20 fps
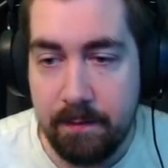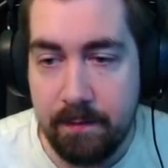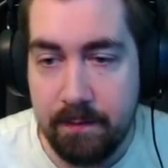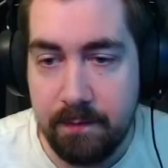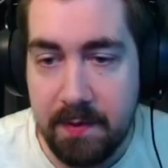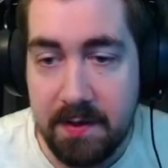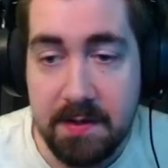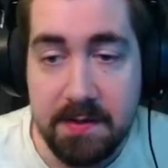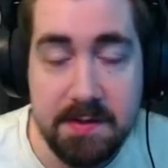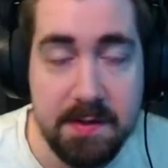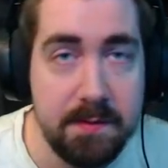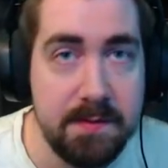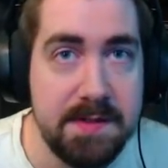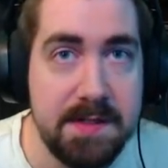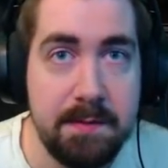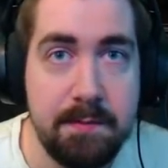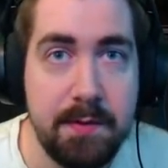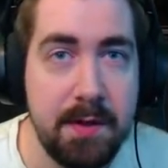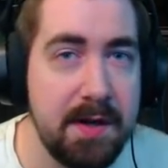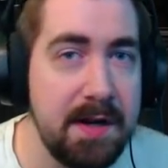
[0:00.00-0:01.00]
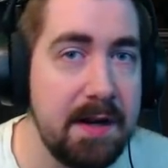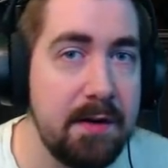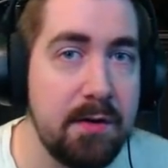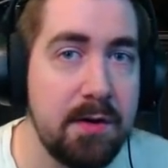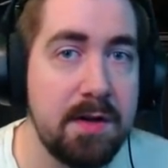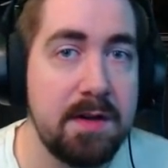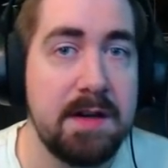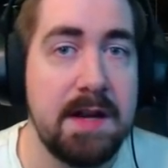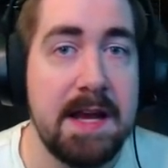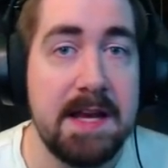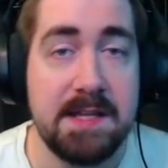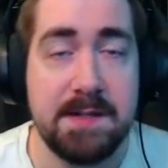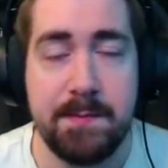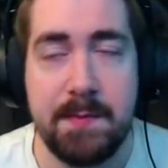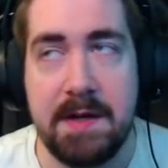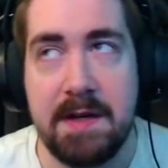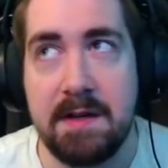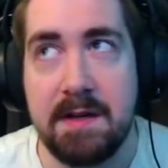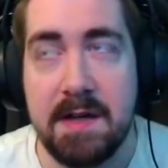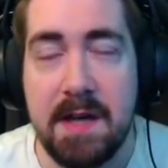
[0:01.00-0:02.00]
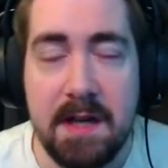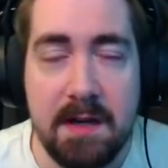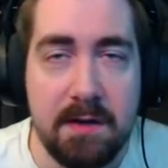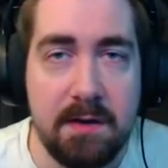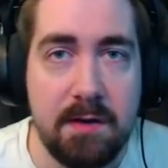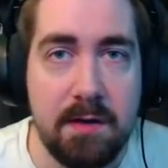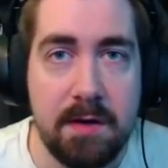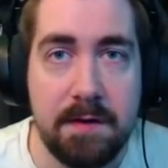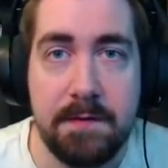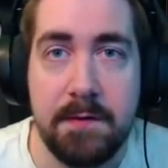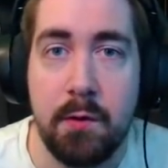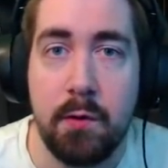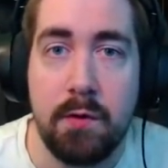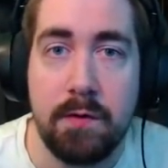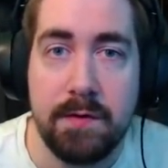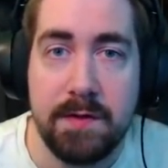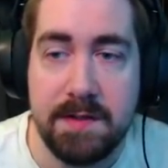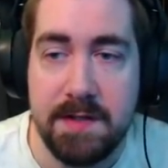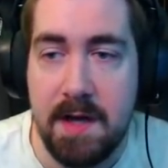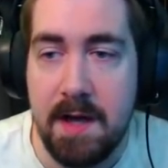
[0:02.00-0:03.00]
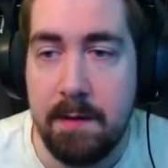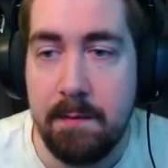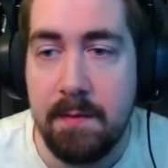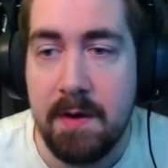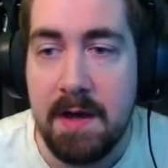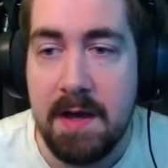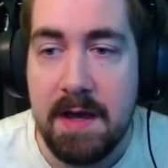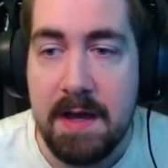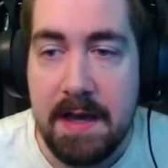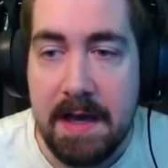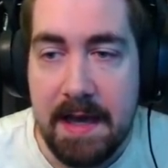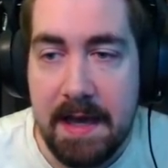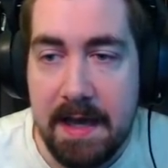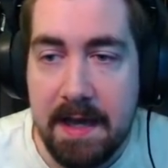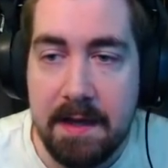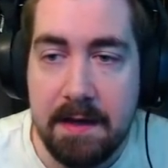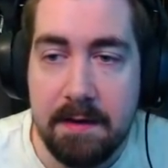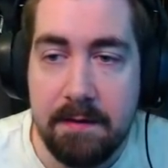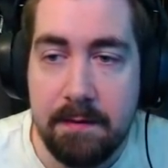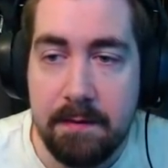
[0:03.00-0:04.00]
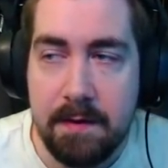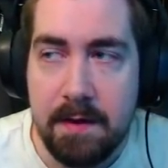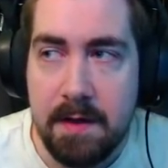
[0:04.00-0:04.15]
because obviously Blood Aqueduct has been kind of nerfed over time, and